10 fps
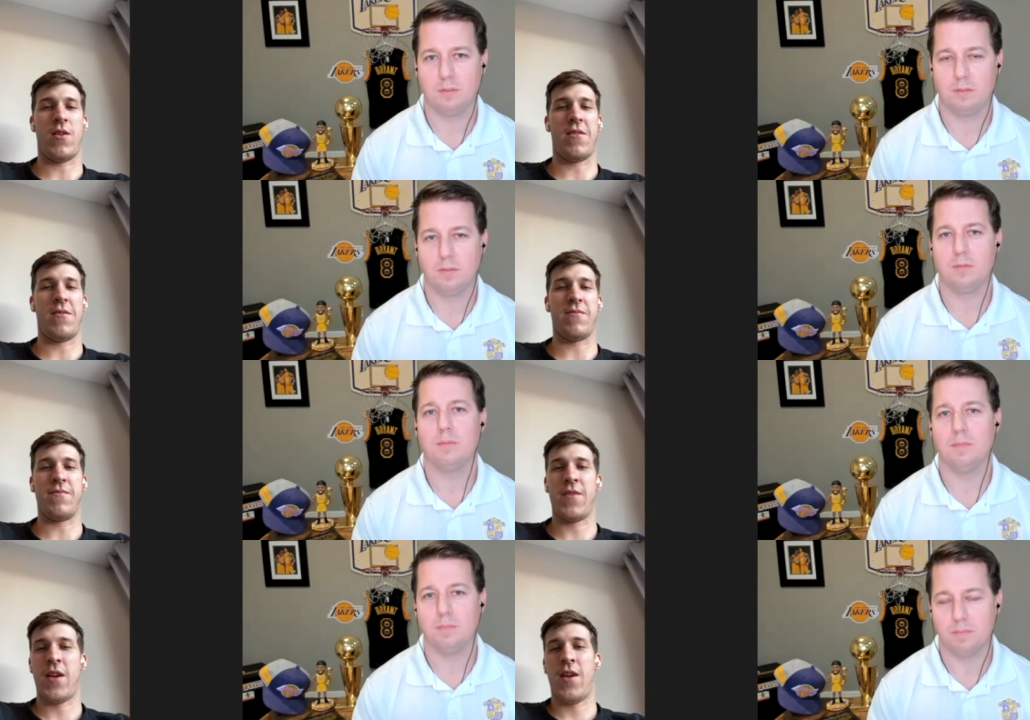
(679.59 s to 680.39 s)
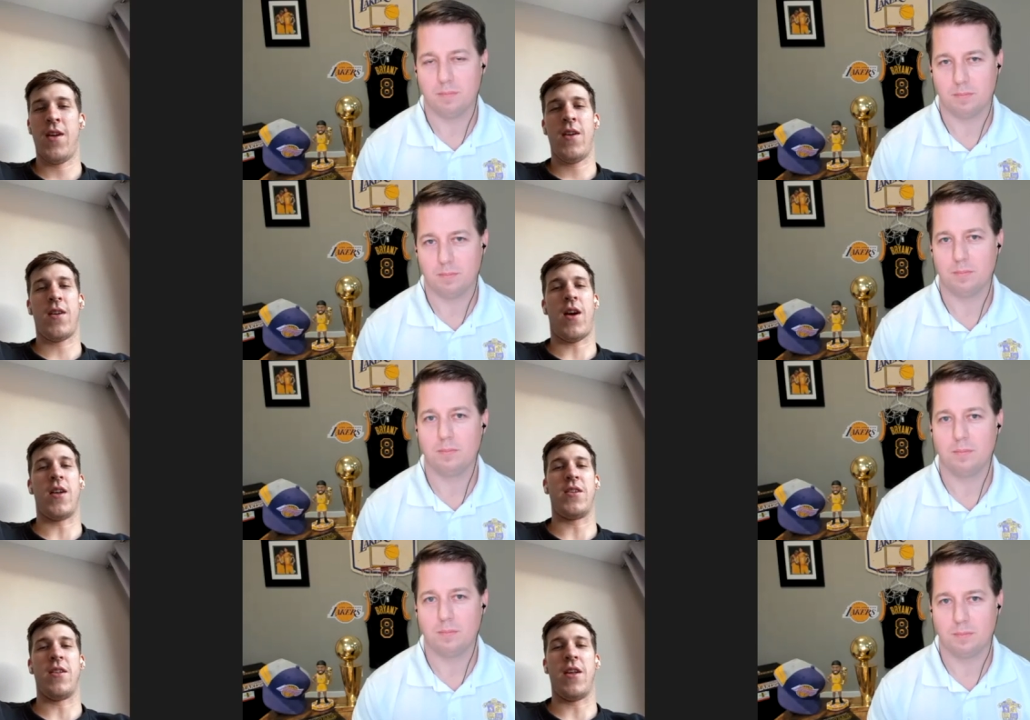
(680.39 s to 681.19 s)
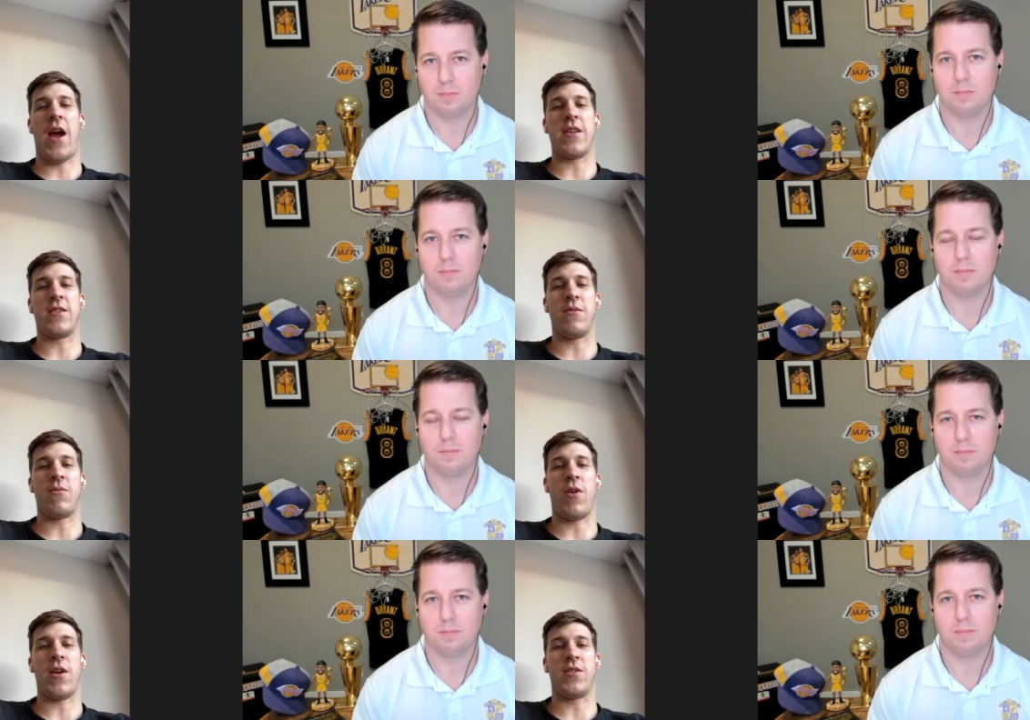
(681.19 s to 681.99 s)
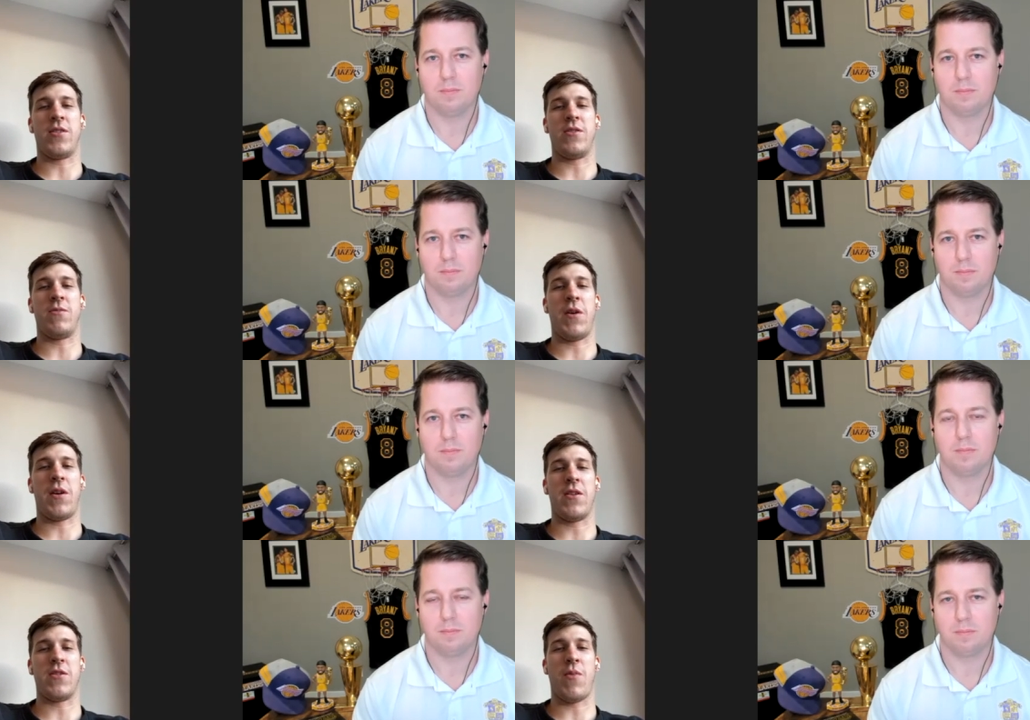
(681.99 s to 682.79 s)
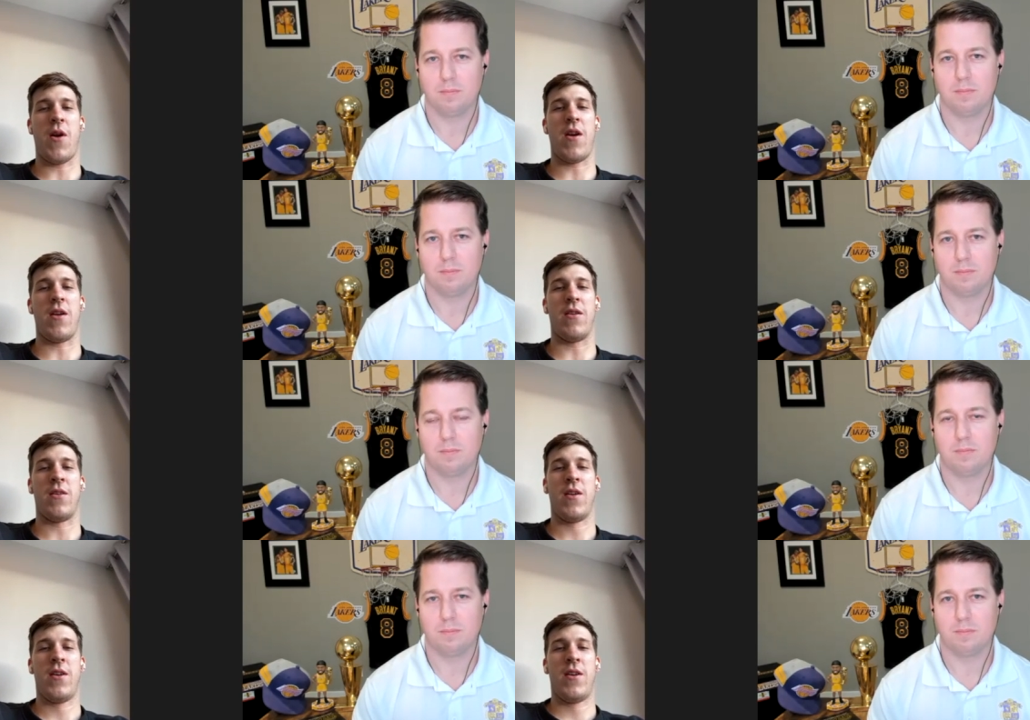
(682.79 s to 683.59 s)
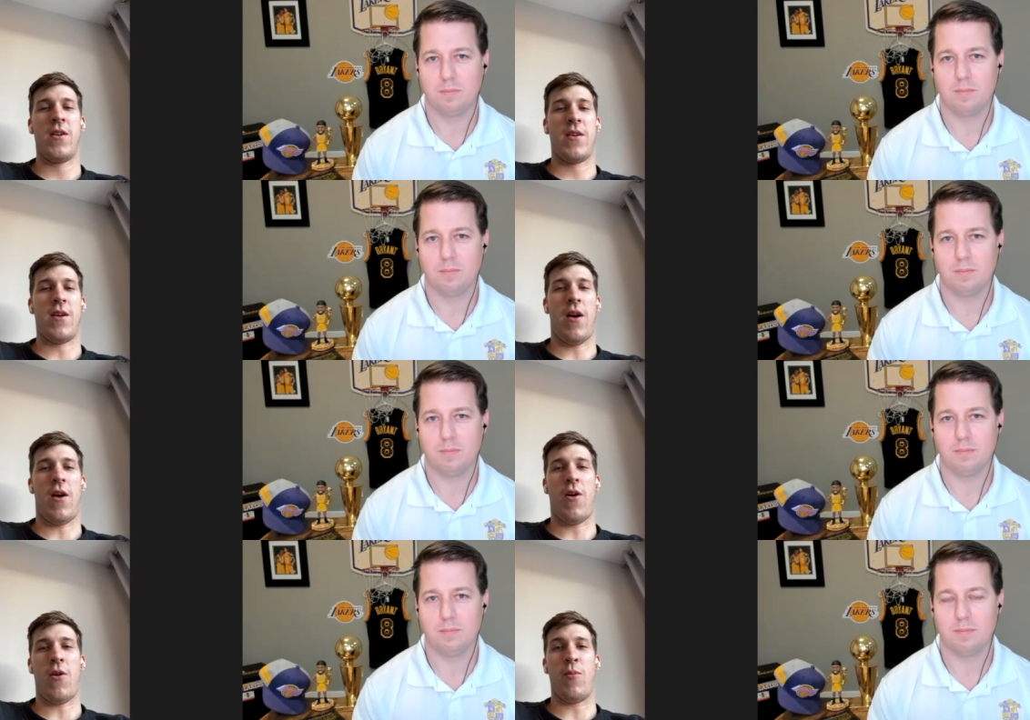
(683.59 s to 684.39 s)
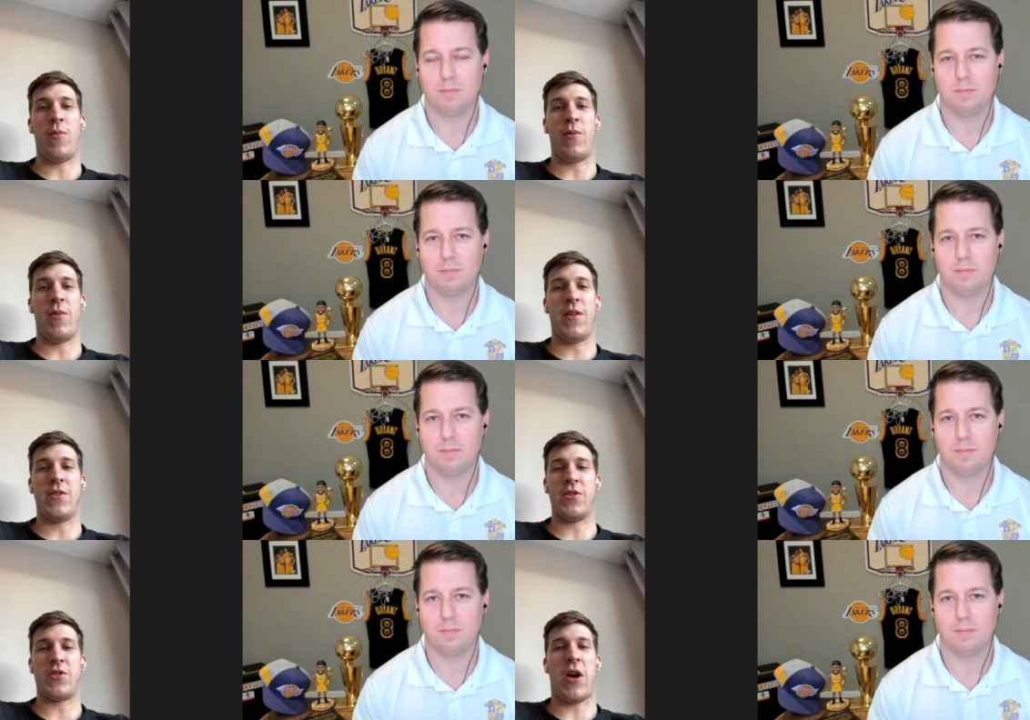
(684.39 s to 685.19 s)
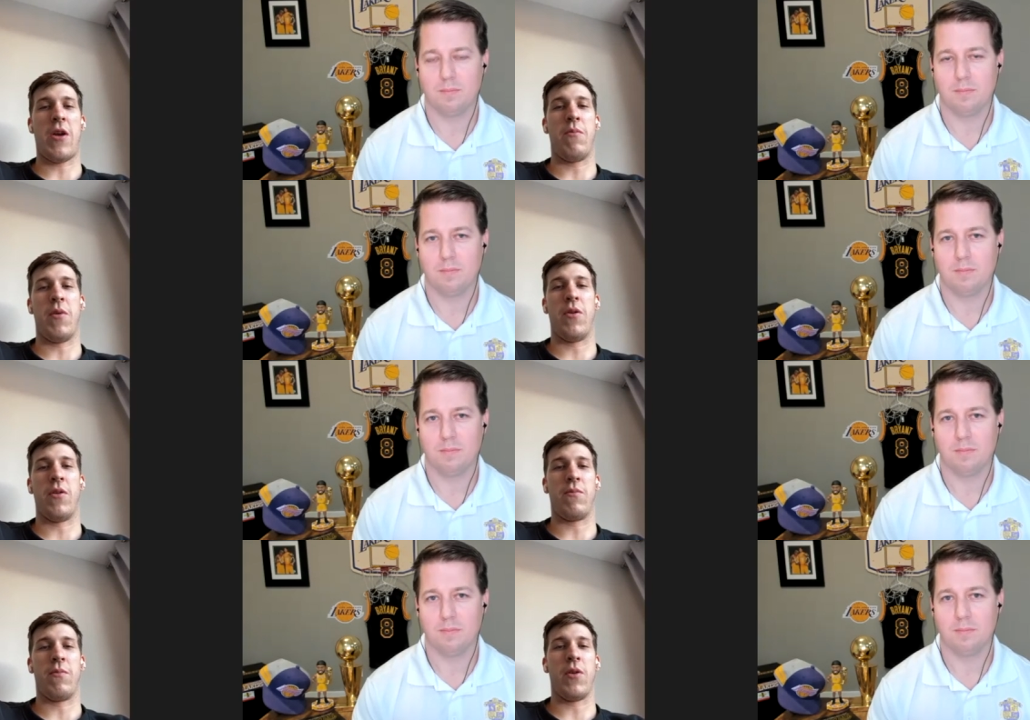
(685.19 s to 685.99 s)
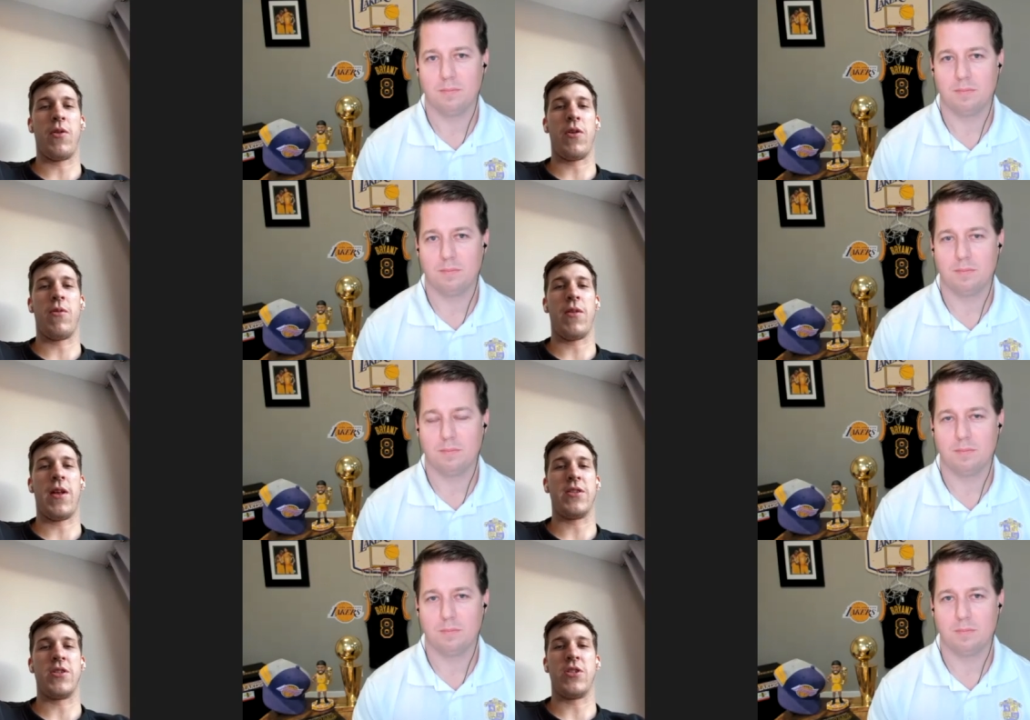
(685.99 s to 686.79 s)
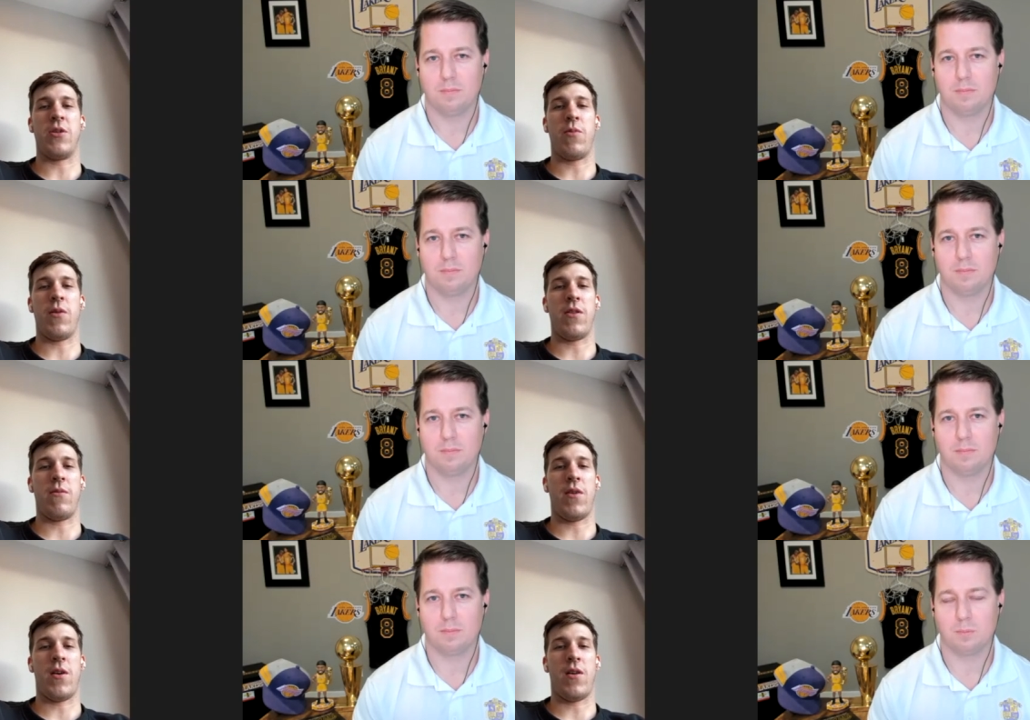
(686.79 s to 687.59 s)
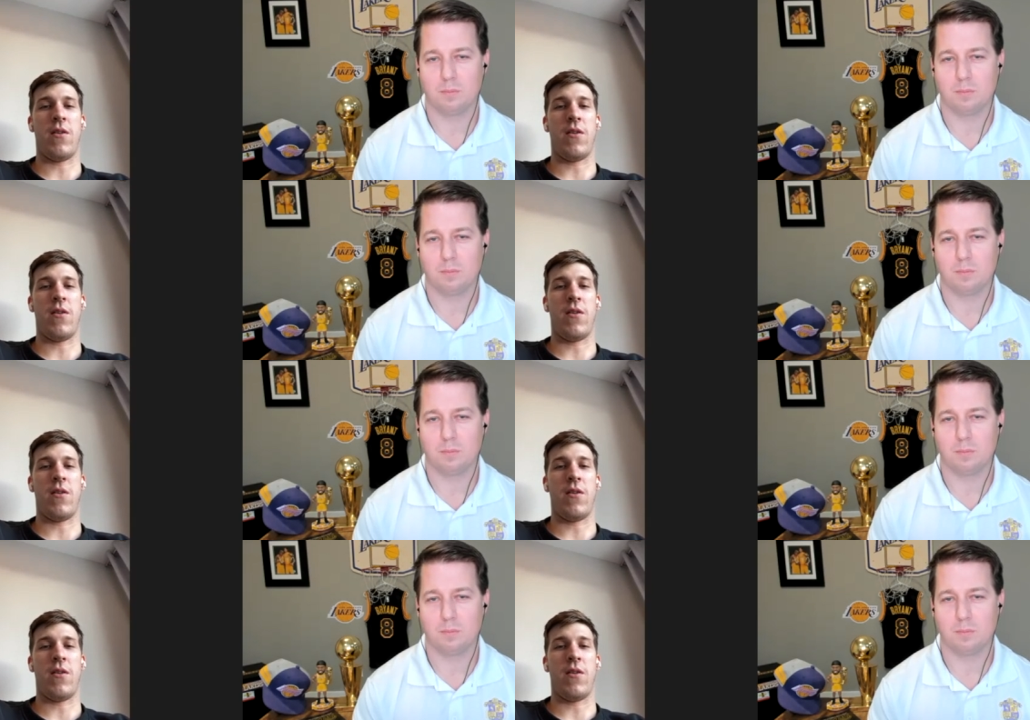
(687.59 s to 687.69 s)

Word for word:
Speaker 1: Um, constantly asking him questions, picking his brain, um, and really just trying to build a build a good relationship with him.